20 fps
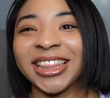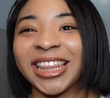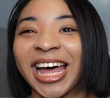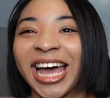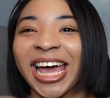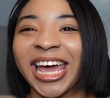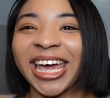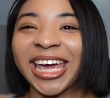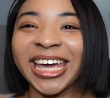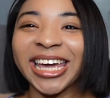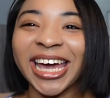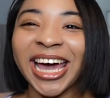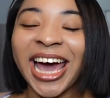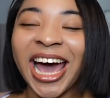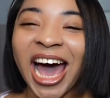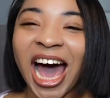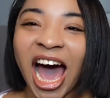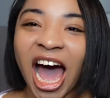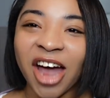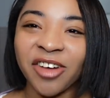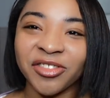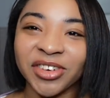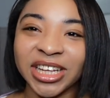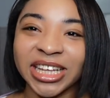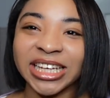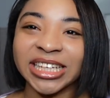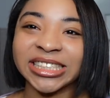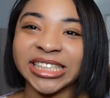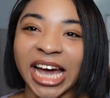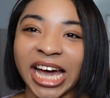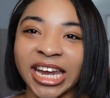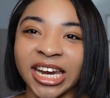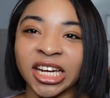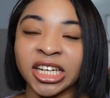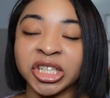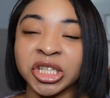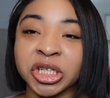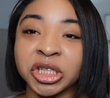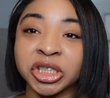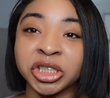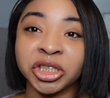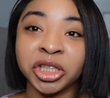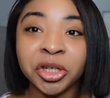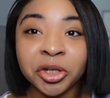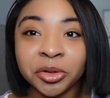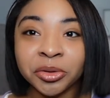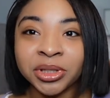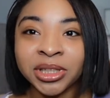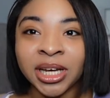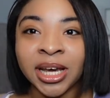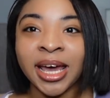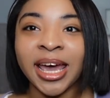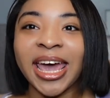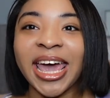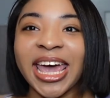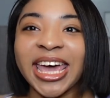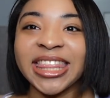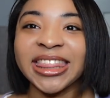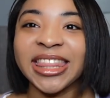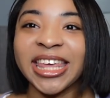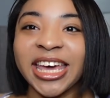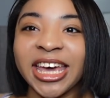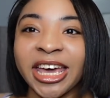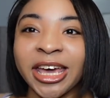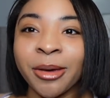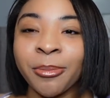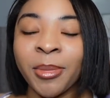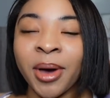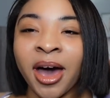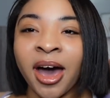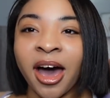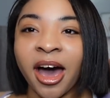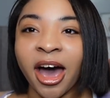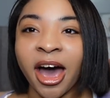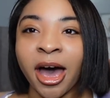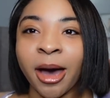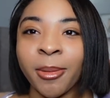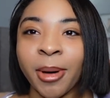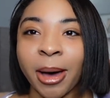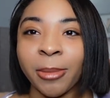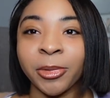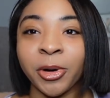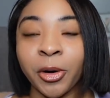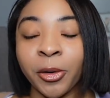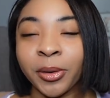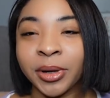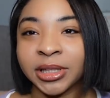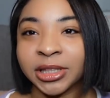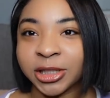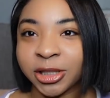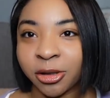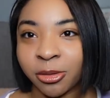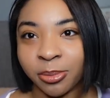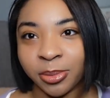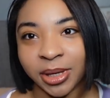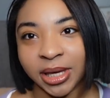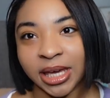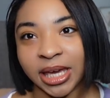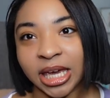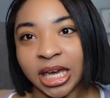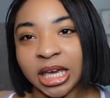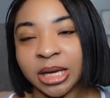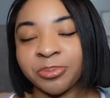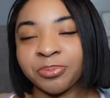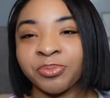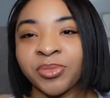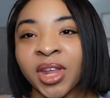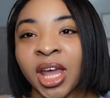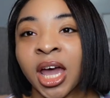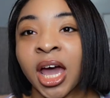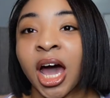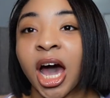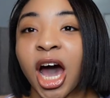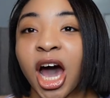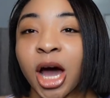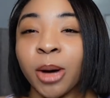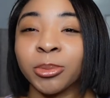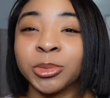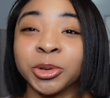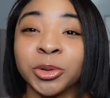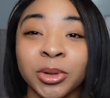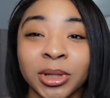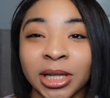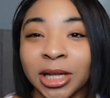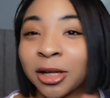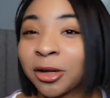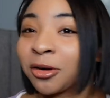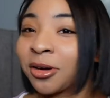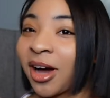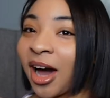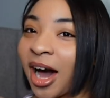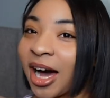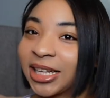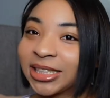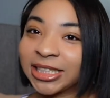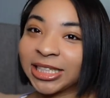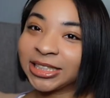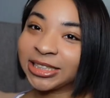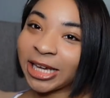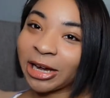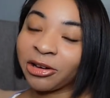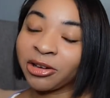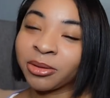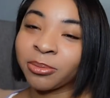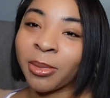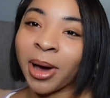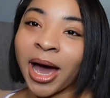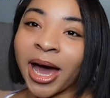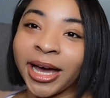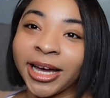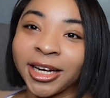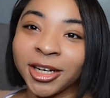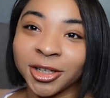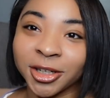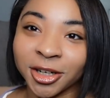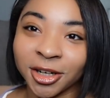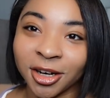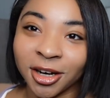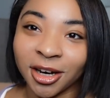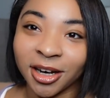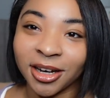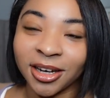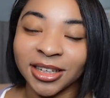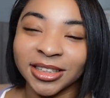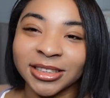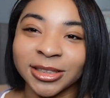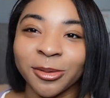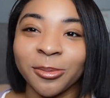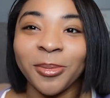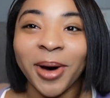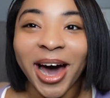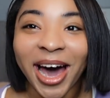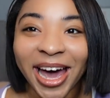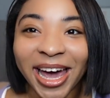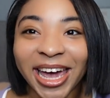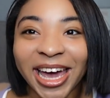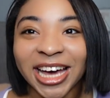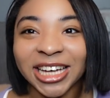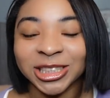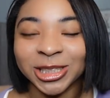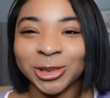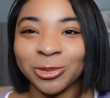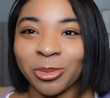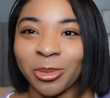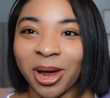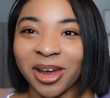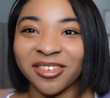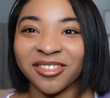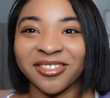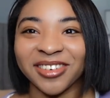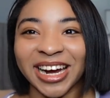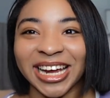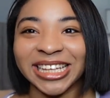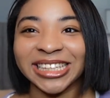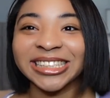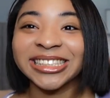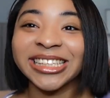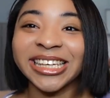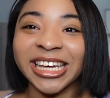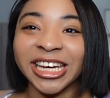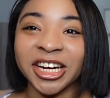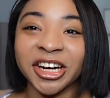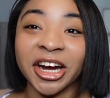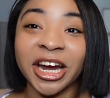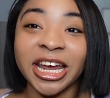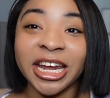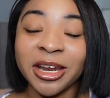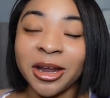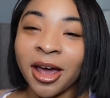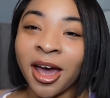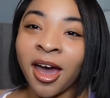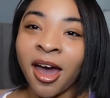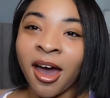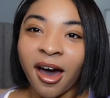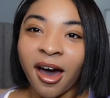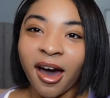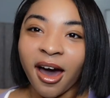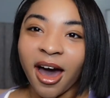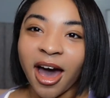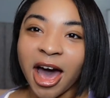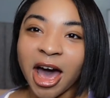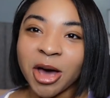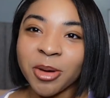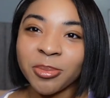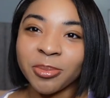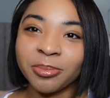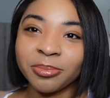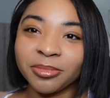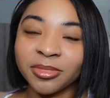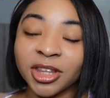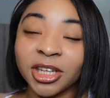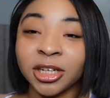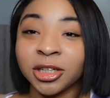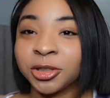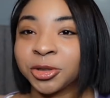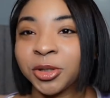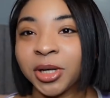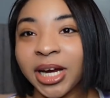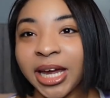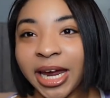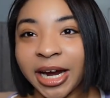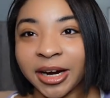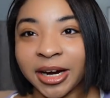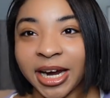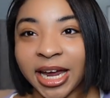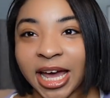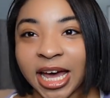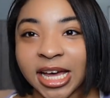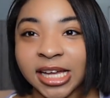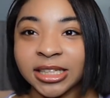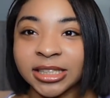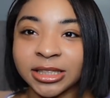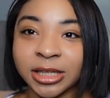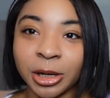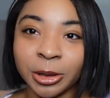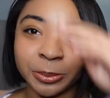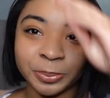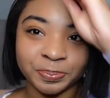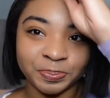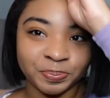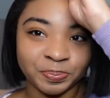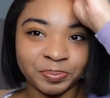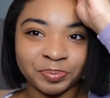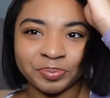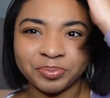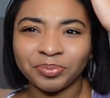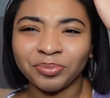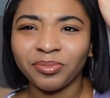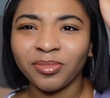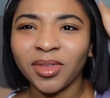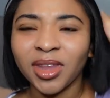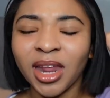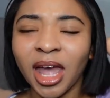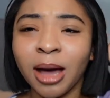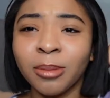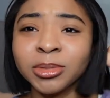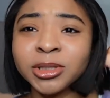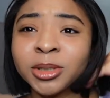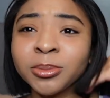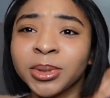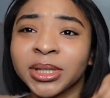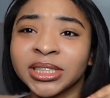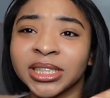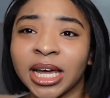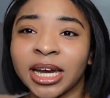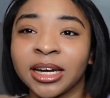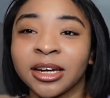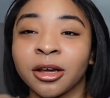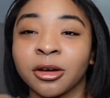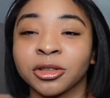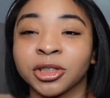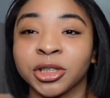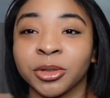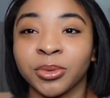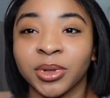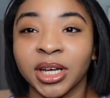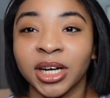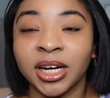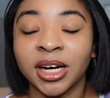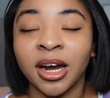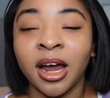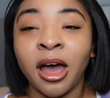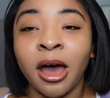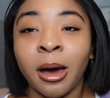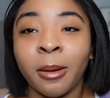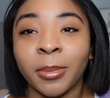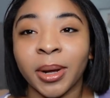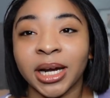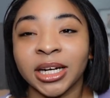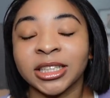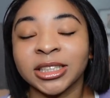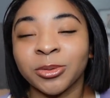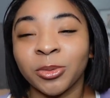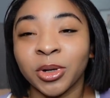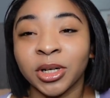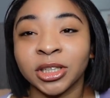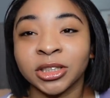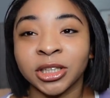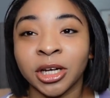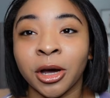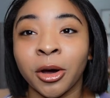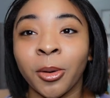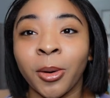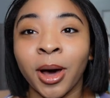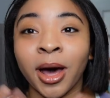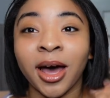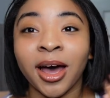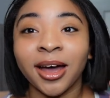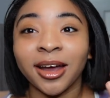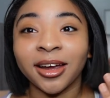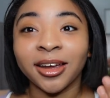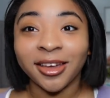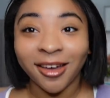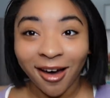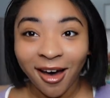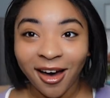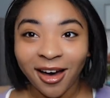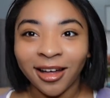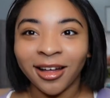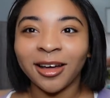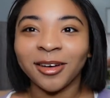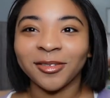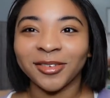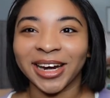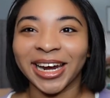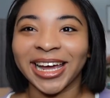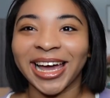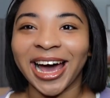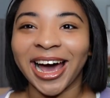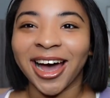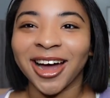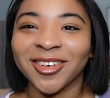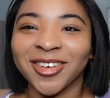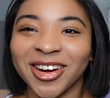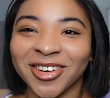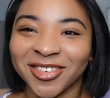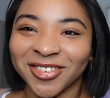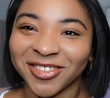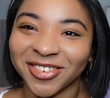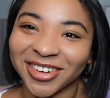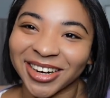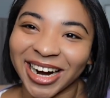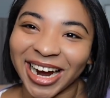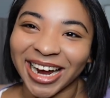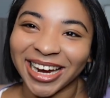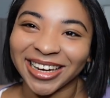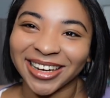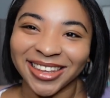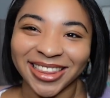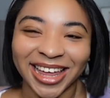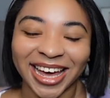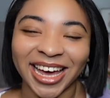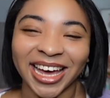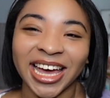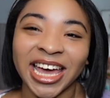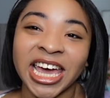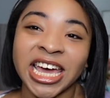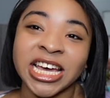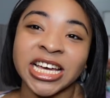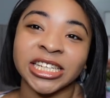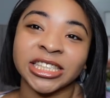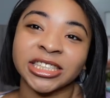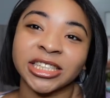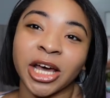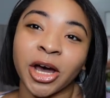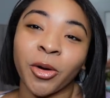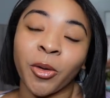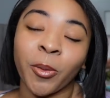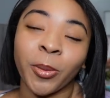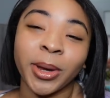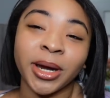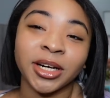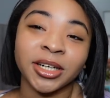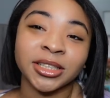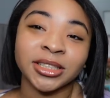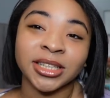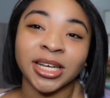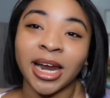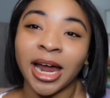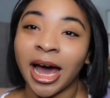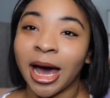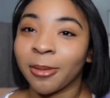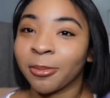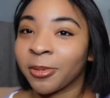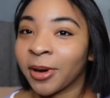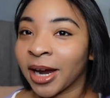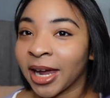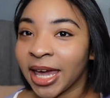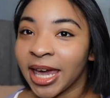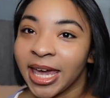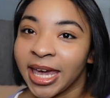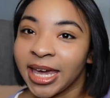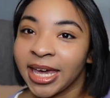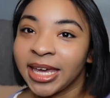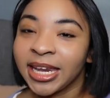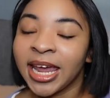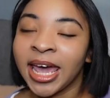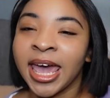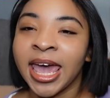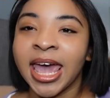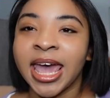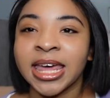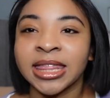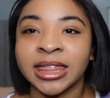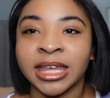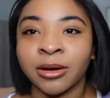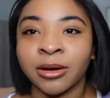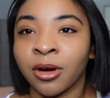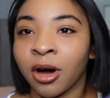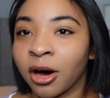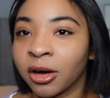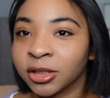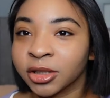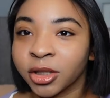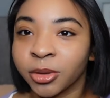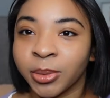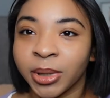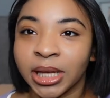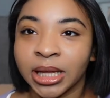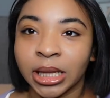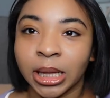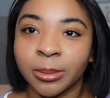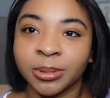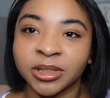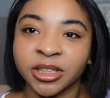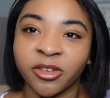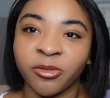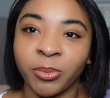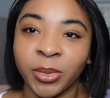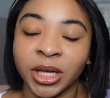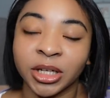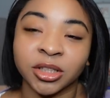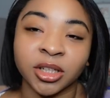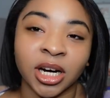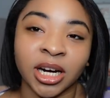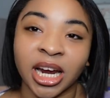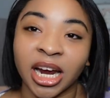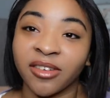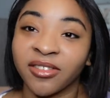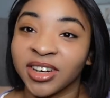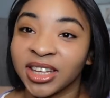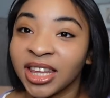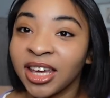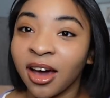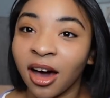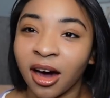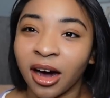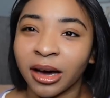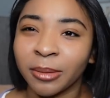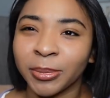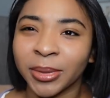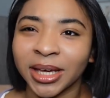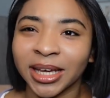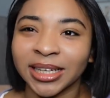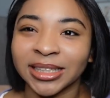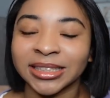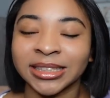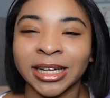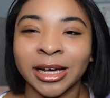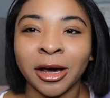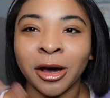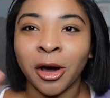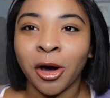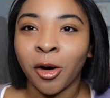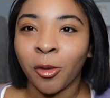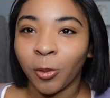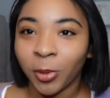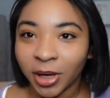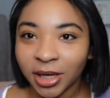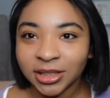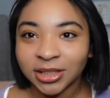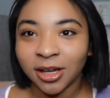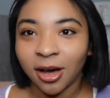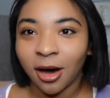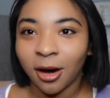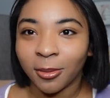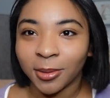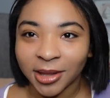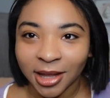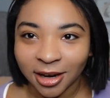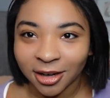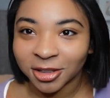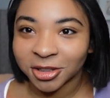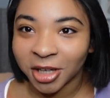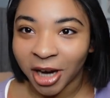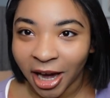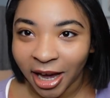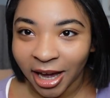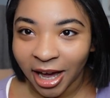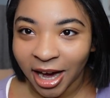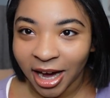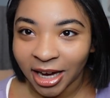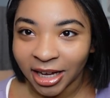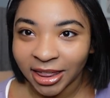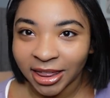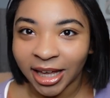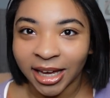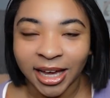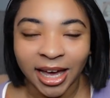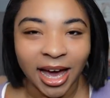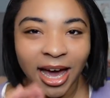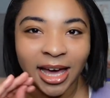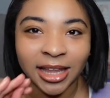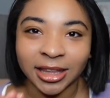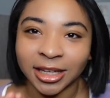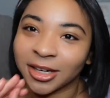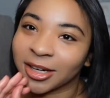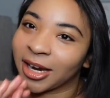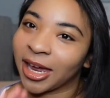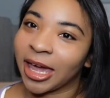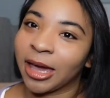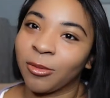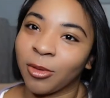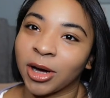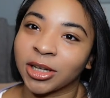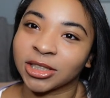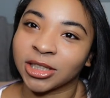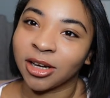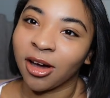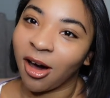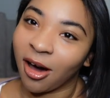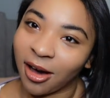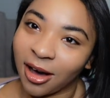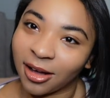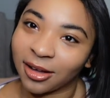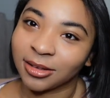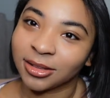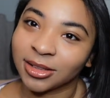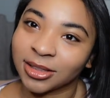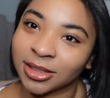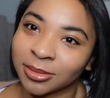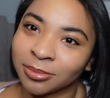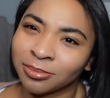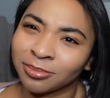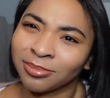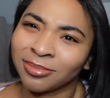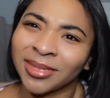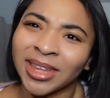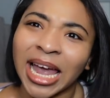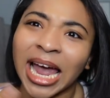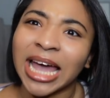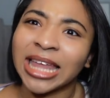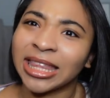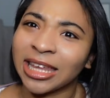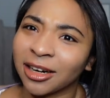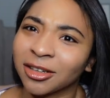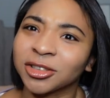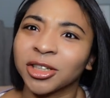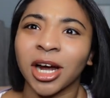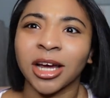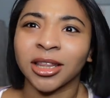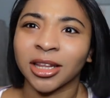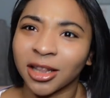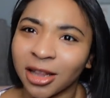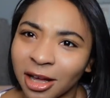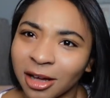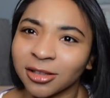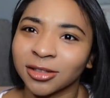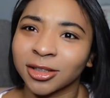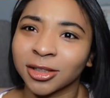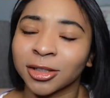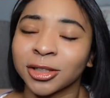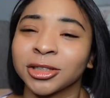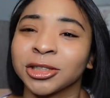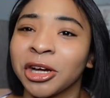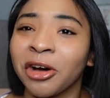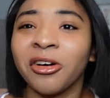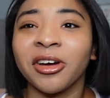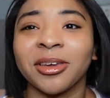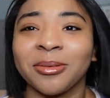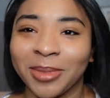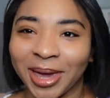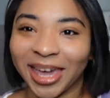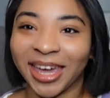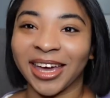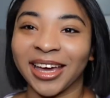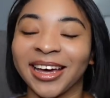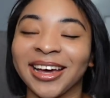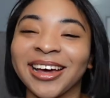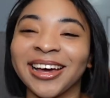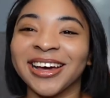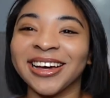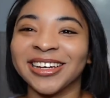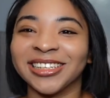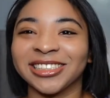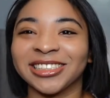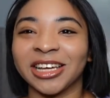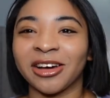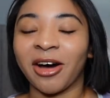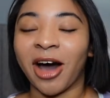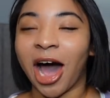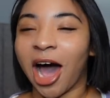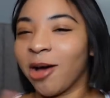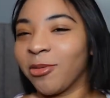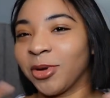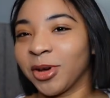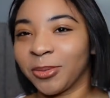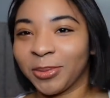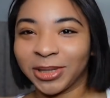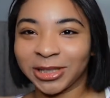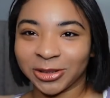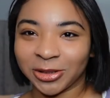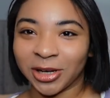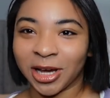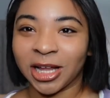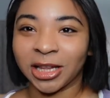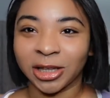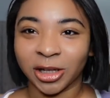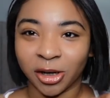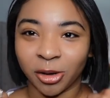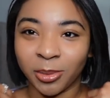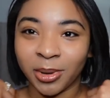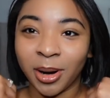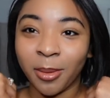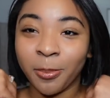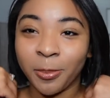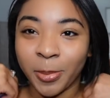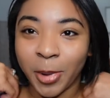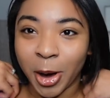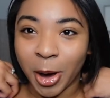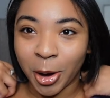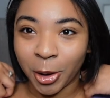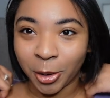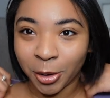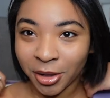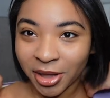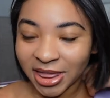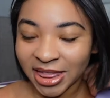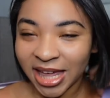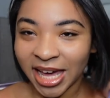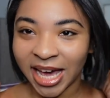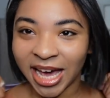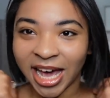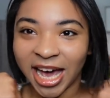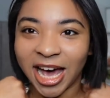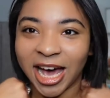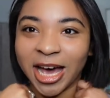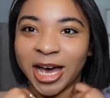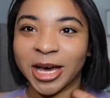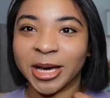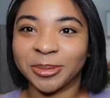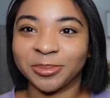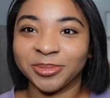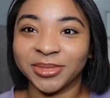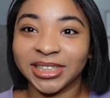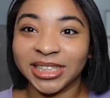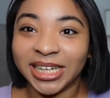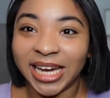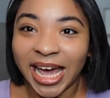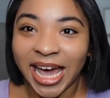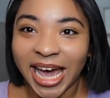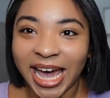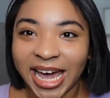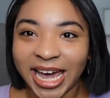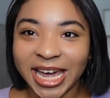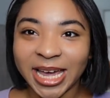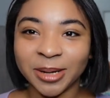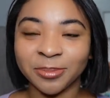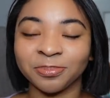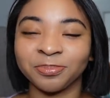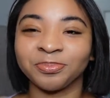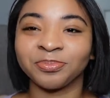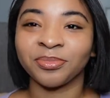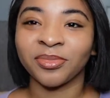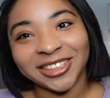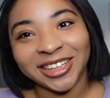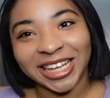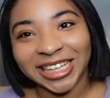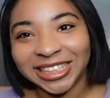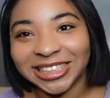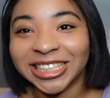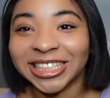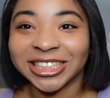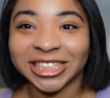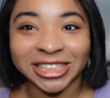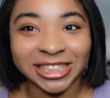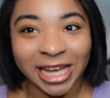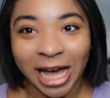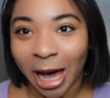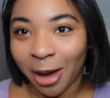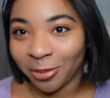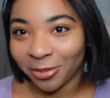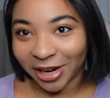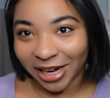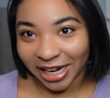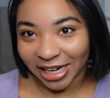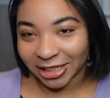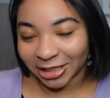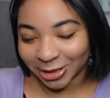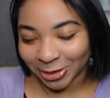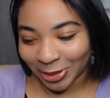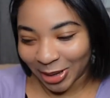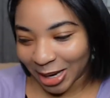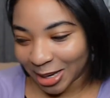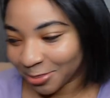Like, I'm really excited to shoot in them. I'm going to be doing a little content day with my girl, Demaya. She's one of my friends here in the Detroit area. So I'm super excited to go shoot with her. But I just want to show y'all what I got right before I do that. So we are just gonna hop right in, and also be clips of me trying everything on, because what is a haul without a try on? Like, I literally hate watching hauls and they don't try on the clothes, they're just showing me. So I'm gonna be doing a little bit of both today. So let's just hop right into it.